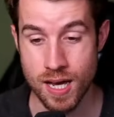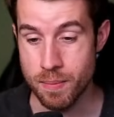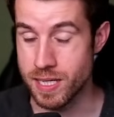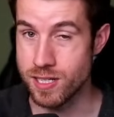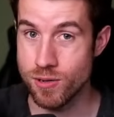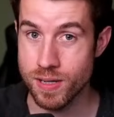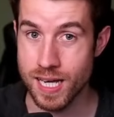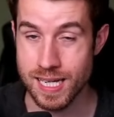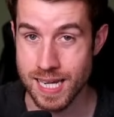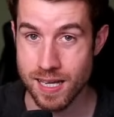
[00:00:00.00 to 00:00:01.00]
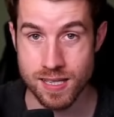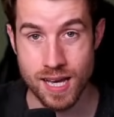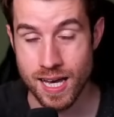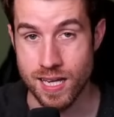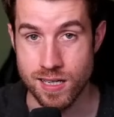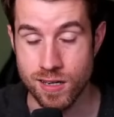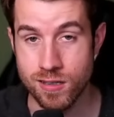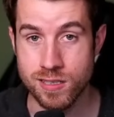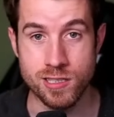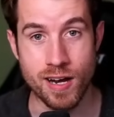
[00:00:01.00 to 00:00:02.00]
but you don't get death and
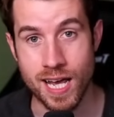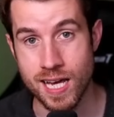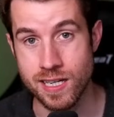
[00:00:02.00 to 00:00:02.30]
null in your hand.